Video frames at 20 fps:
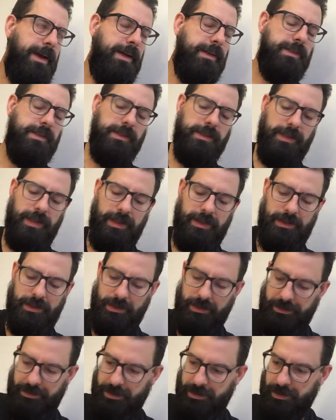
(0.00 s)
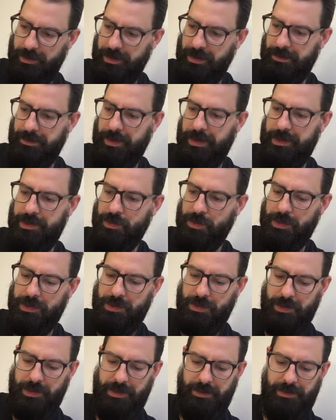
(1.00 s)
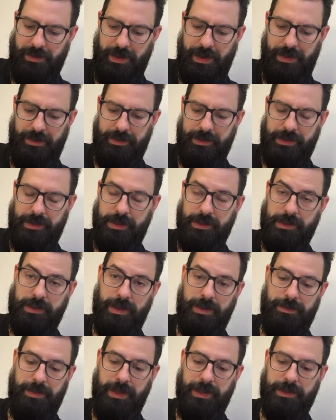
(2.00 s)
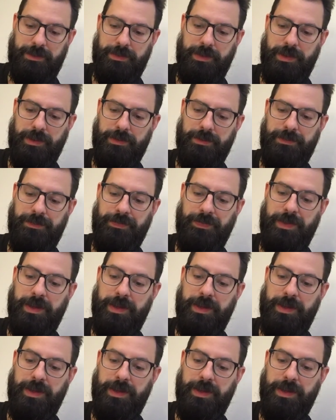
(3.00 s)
As a side note, if you look at page 125, it says compact bone.